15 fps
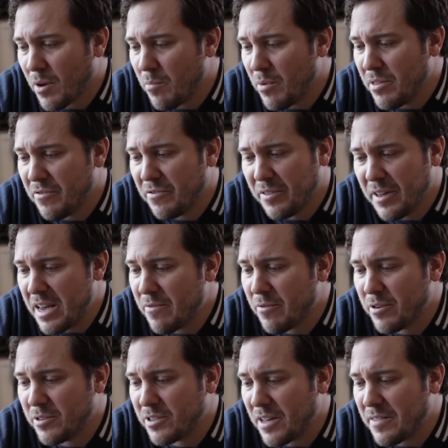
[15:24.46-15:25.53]
But the
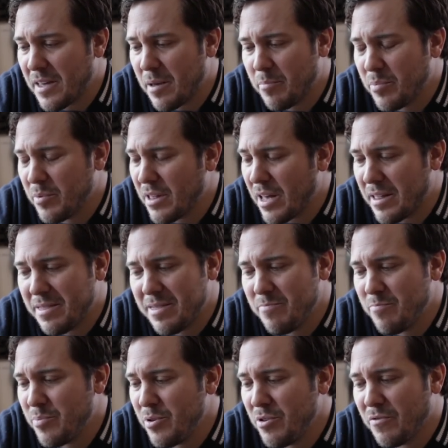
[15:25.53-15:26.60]
flavor has got
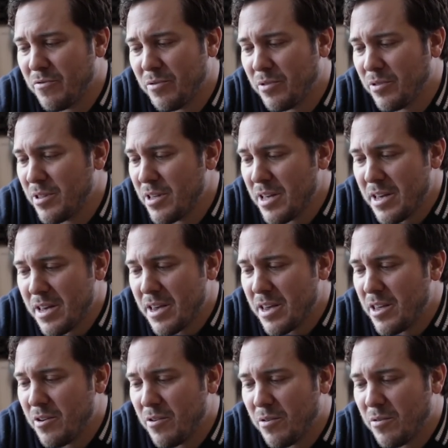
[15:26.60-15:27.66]
that beautiful,
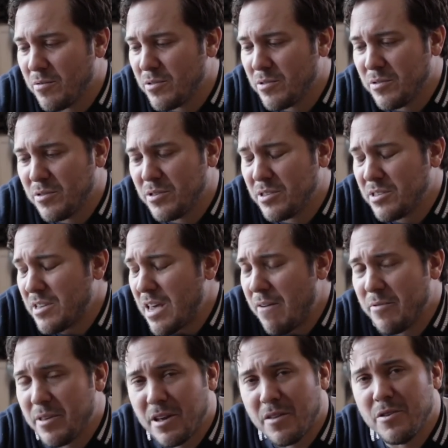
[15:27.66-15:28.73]
you know,
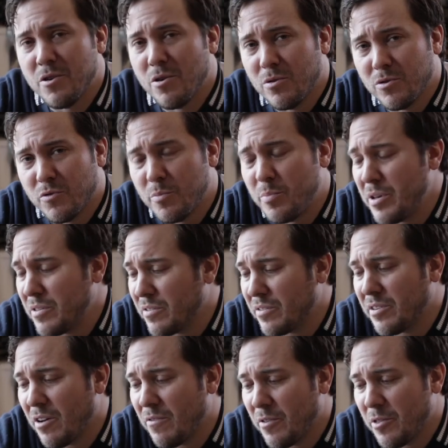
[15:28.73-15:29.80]
everything on the nose repeats
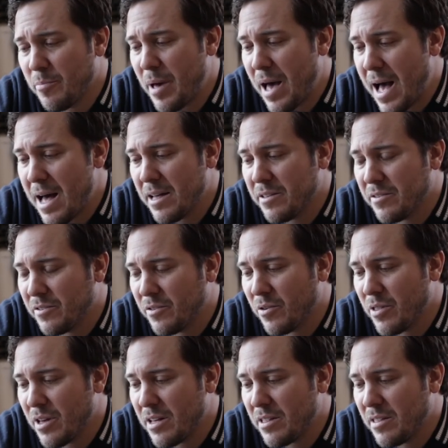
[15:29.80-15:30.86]
itself on the palate.
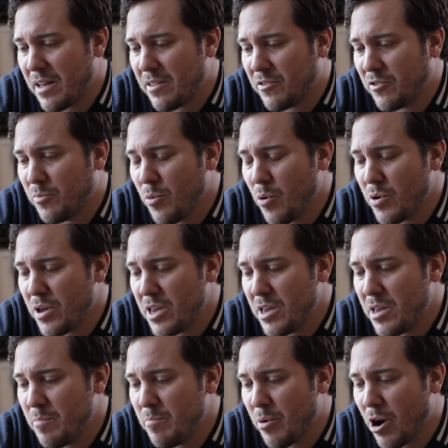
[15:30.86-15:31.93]
So that
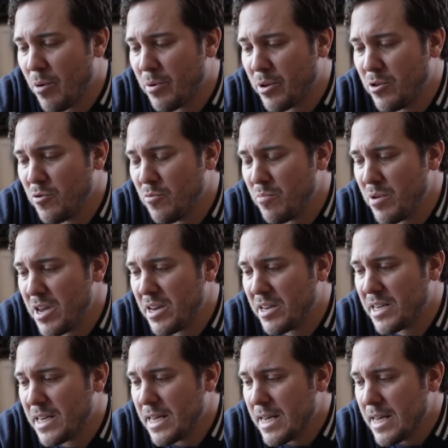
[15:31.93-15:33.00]
smoky barbecue
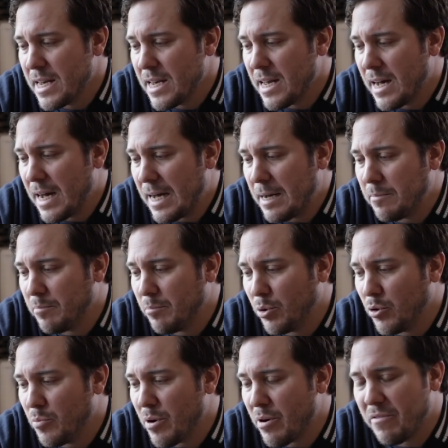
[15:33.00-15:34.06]
meat,
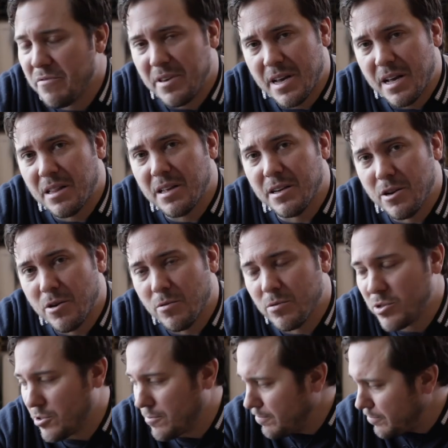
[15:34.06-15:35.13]
blueberry vanilla
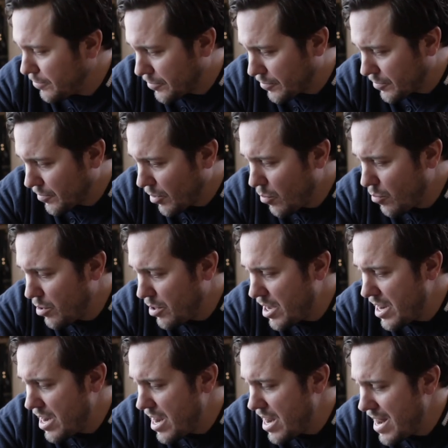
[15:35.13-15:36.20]
notes.
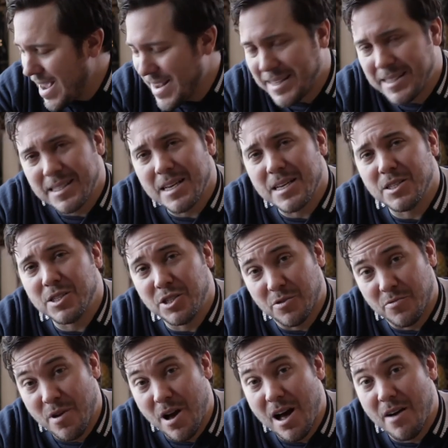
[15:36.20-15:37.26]
Really nice
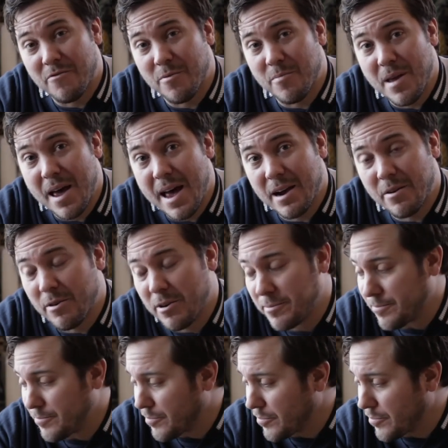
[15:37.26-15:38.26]
Syrah from Niagara.